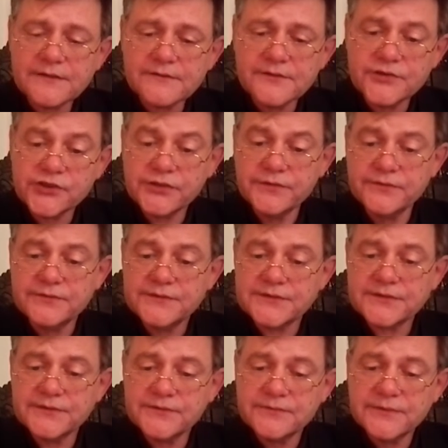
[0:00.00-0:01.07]
The
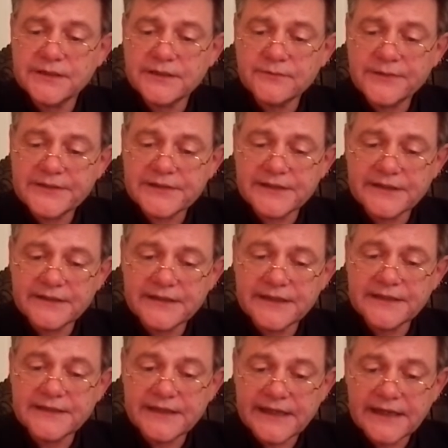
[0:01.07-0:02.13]
Jews who were with her
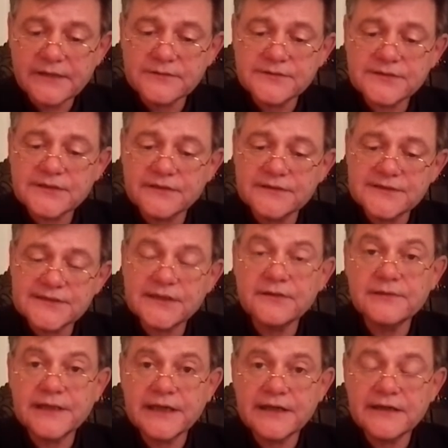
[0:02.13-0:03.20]
in the house
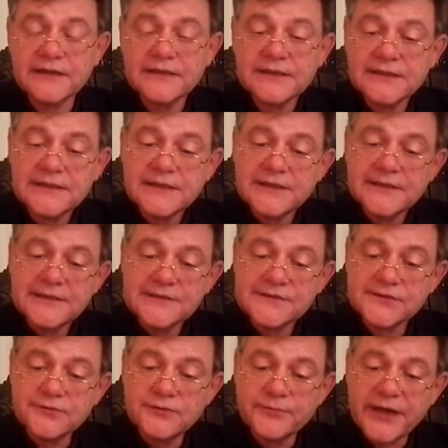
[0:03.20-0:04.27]
consoling her
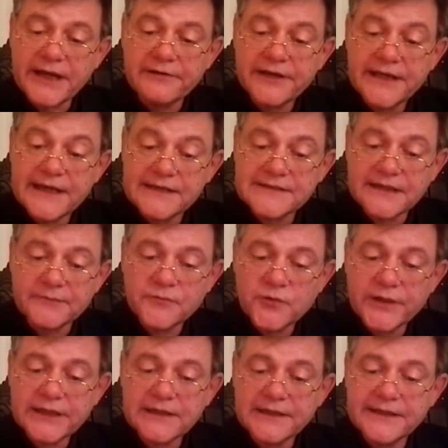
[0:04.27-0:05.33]
saw Mary get up
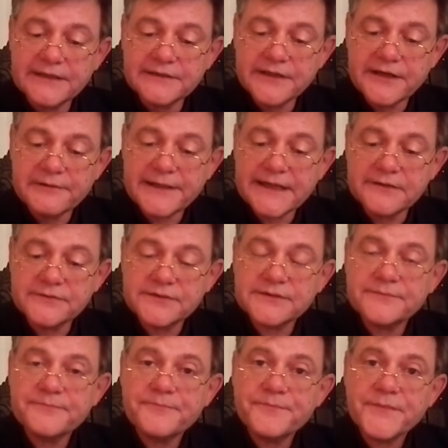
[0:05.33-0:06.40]
quickly and go out.
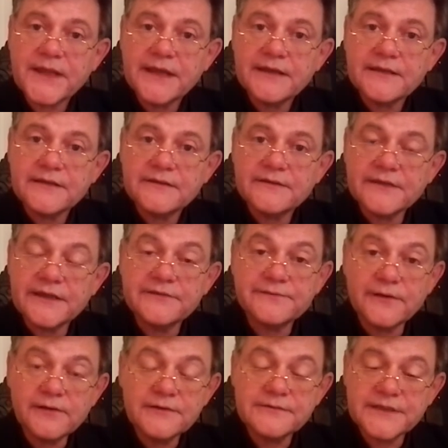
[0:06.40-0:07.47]
They
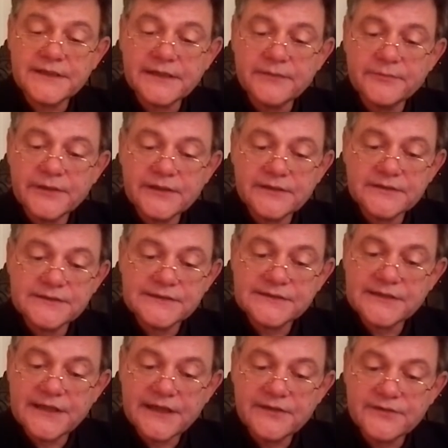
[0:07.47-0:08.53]
followed her
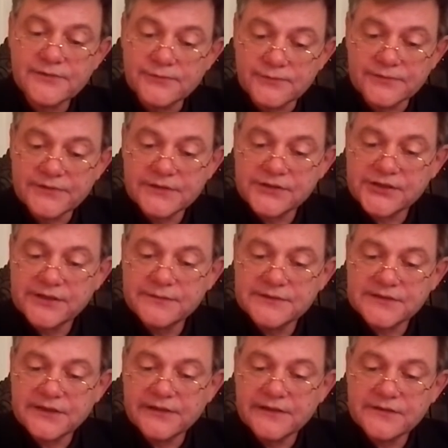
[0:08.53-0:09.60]
because they thought that she
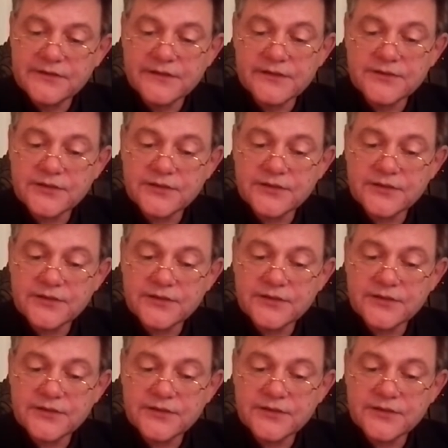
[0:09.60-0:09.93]
was going to the